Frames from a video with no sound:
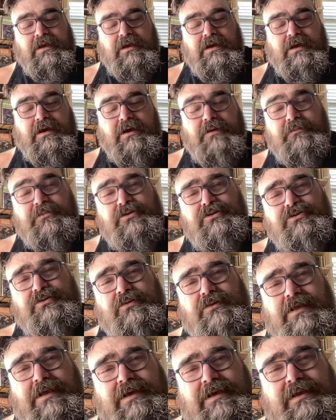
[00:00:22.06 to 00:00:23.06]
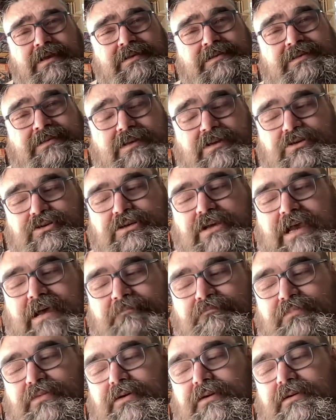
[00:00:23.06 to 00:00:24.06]
um, July's
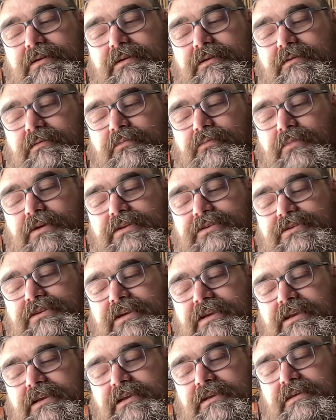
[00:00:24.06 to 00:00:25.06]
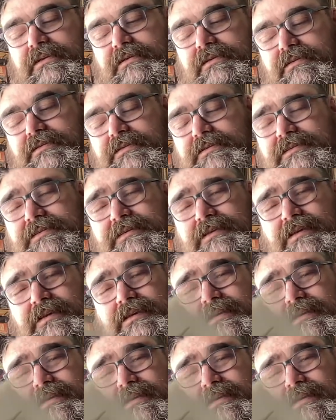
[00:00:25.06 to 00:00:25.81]
chapbook, which is